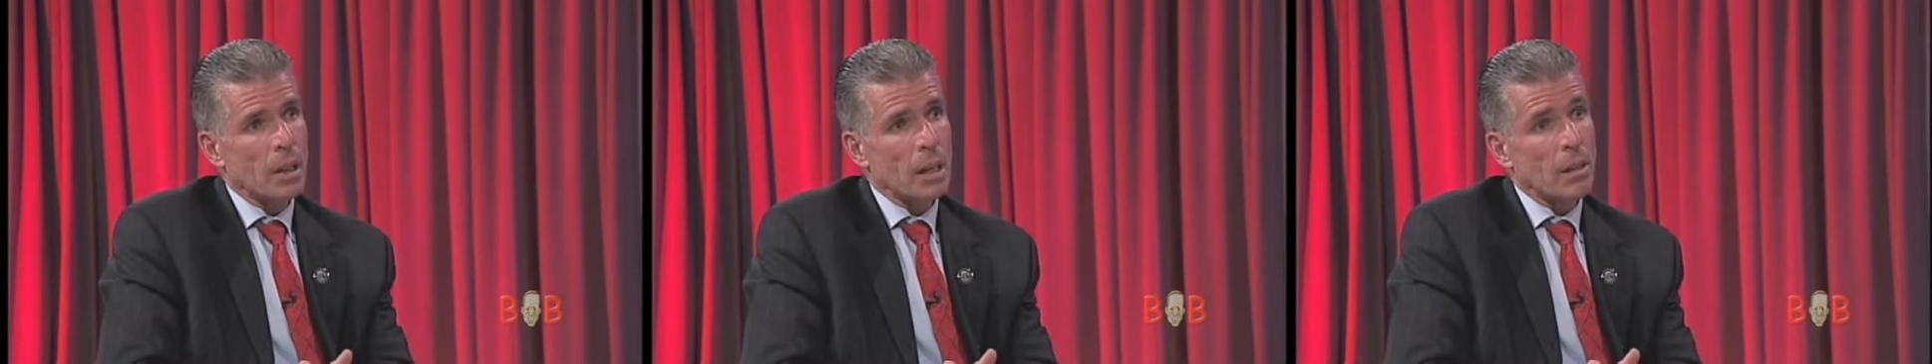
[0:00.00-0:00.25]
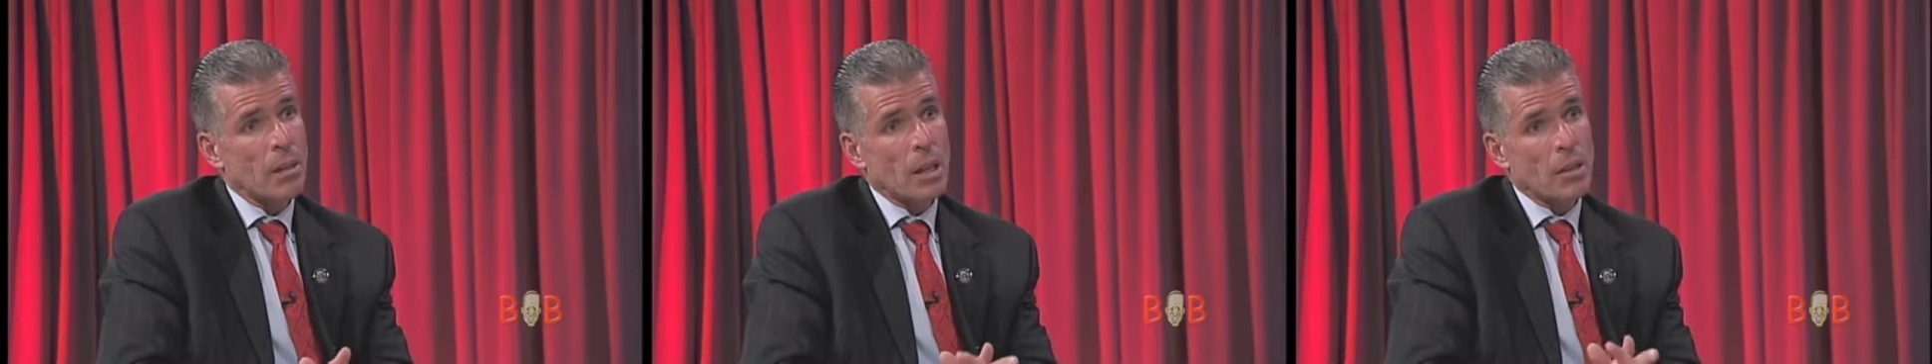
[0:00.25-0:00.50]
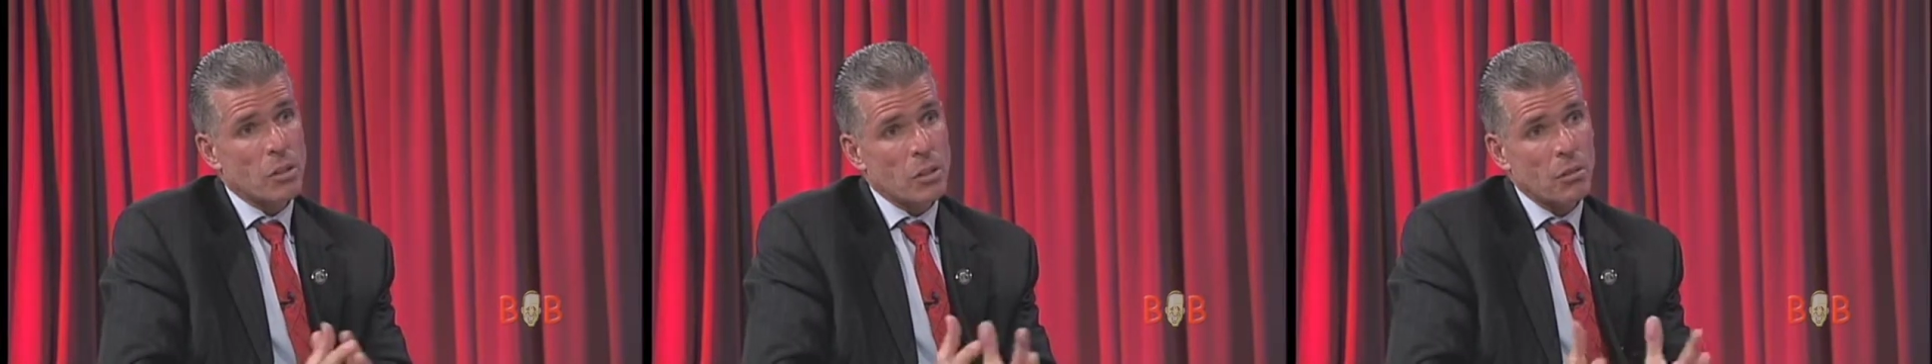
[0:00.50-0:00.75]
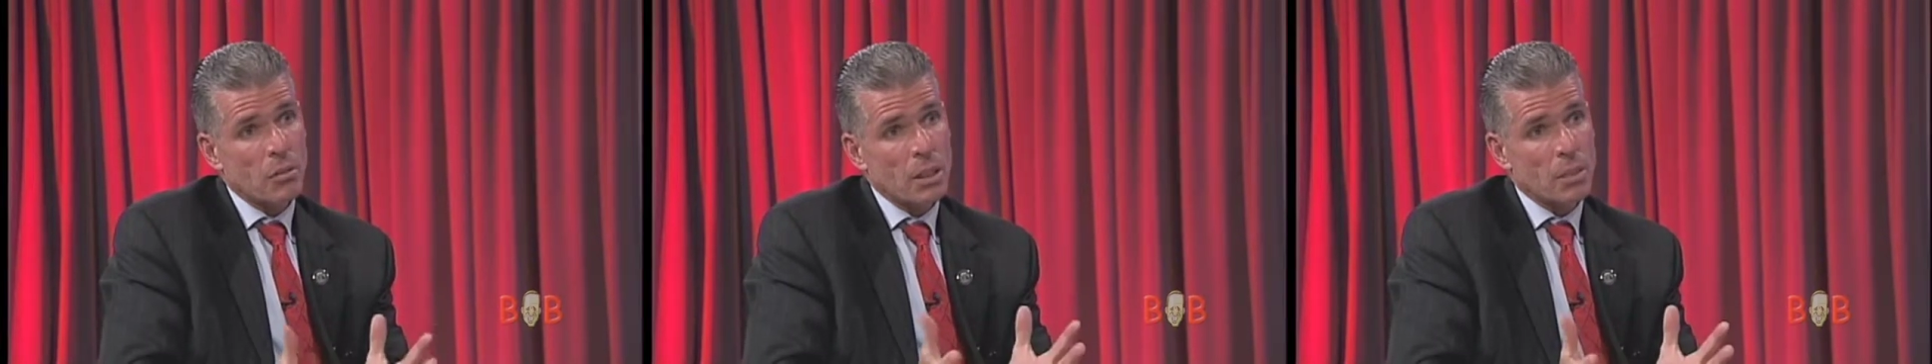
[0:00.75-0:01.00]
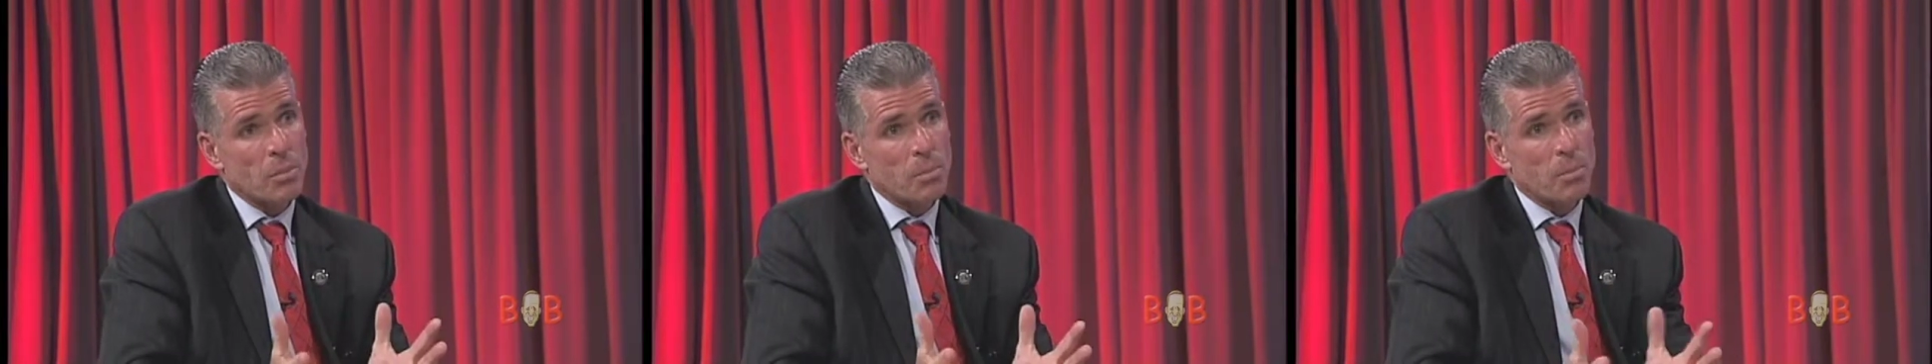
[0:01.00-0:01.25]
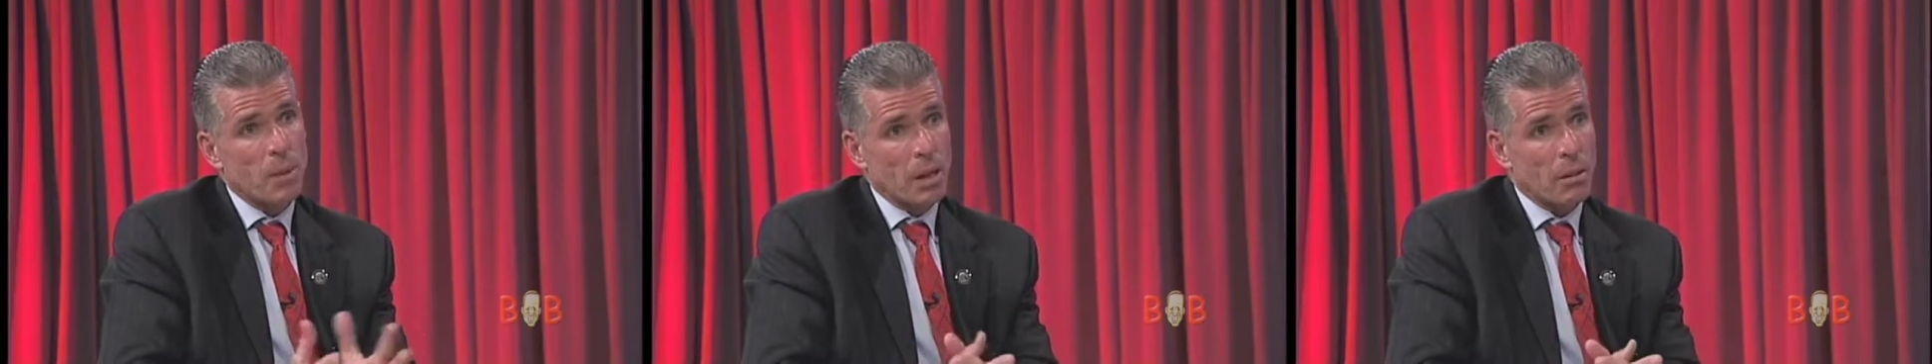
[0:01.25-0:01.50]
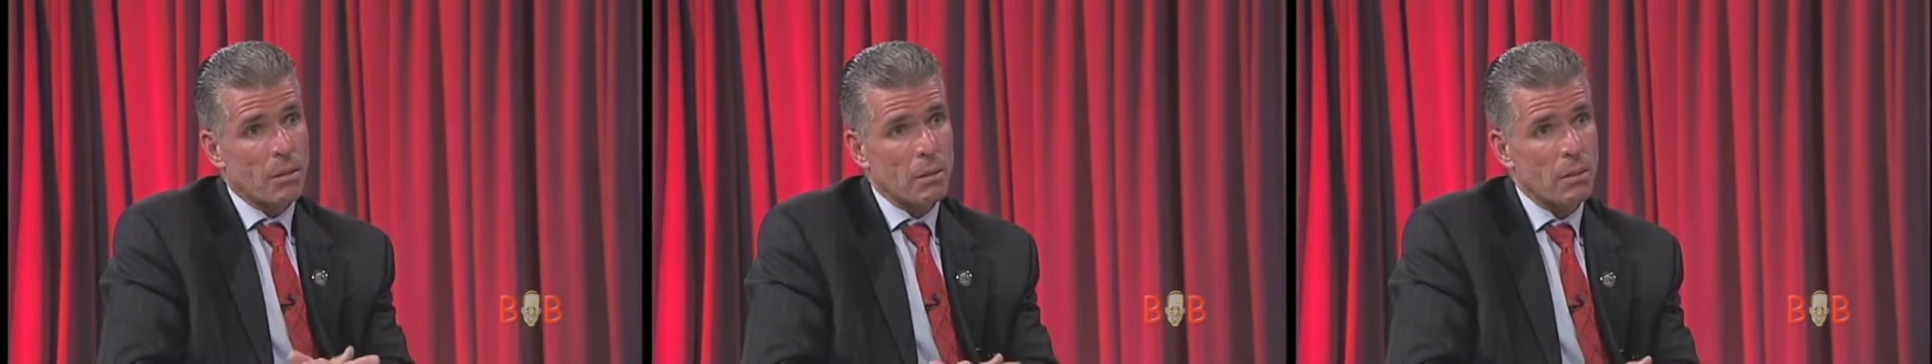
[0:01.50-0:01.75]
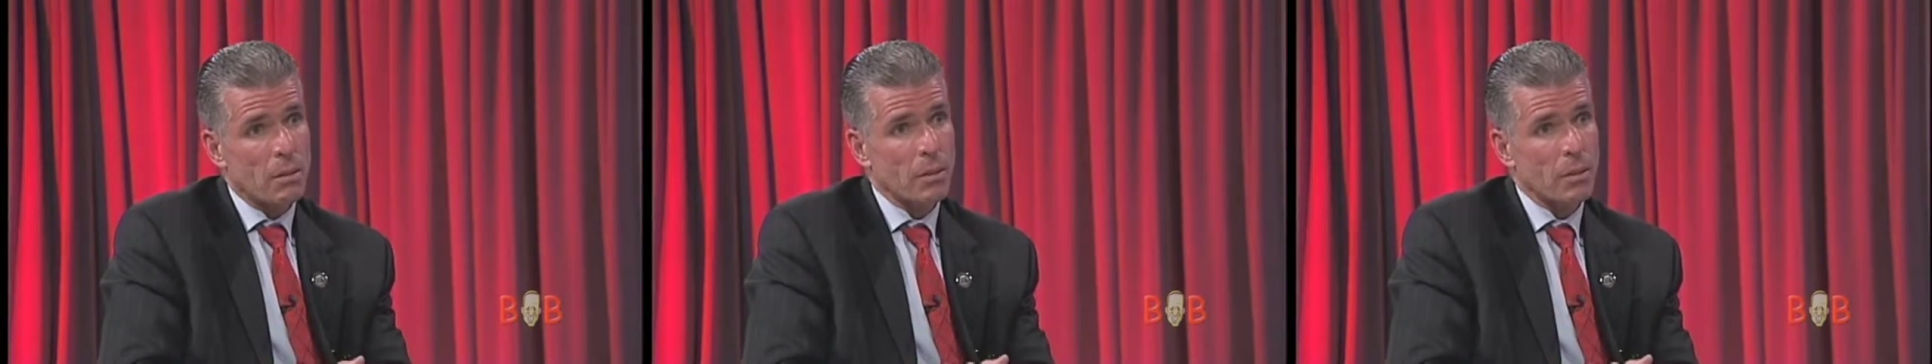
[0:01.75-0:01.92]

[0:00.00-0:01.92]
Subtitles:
And so this mayor,